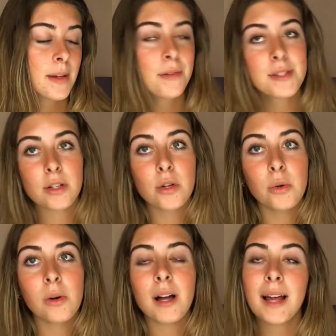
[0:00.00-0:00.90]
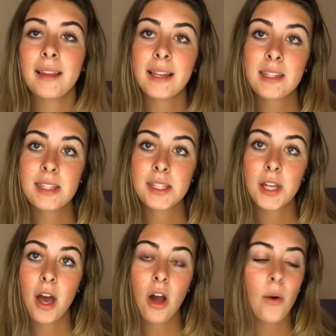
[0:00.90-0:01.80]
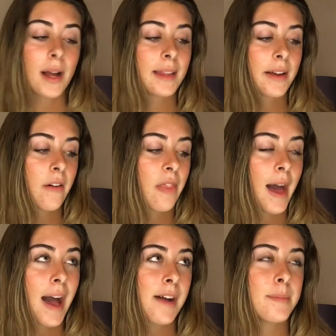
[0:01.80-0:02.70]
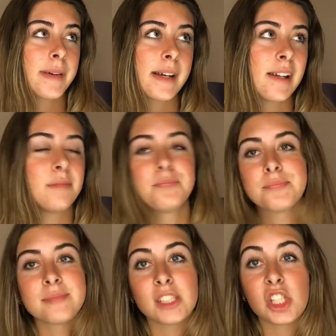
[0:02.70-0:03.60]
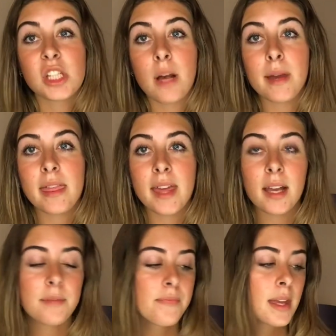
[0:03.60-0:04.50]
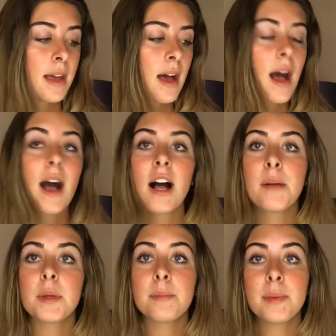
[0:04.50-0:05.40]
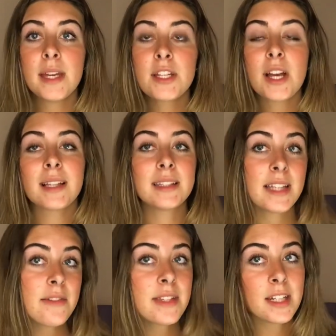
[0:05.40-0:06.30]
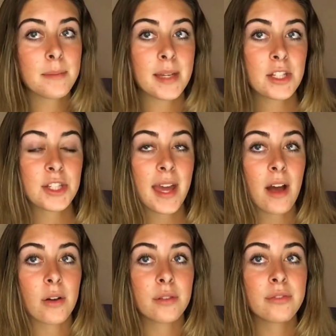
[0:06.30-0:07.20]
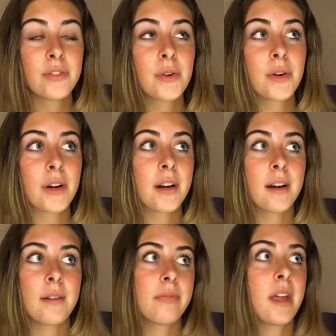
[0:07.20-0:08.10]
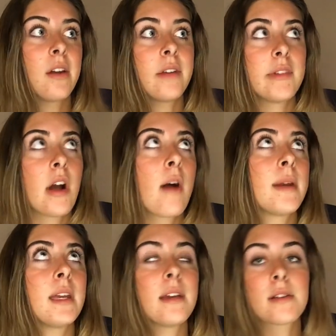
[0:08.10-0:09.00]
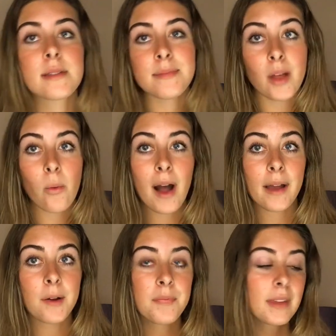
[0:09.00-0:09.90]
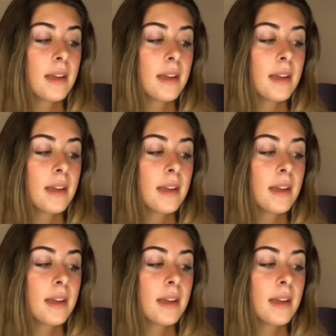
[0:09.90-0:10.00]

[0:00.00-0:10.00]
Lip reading: Mountains are cool. I like snow. I like all that, but it's just not my thing. Beach, I lived in a beach town for, I don't even know how many years, a while.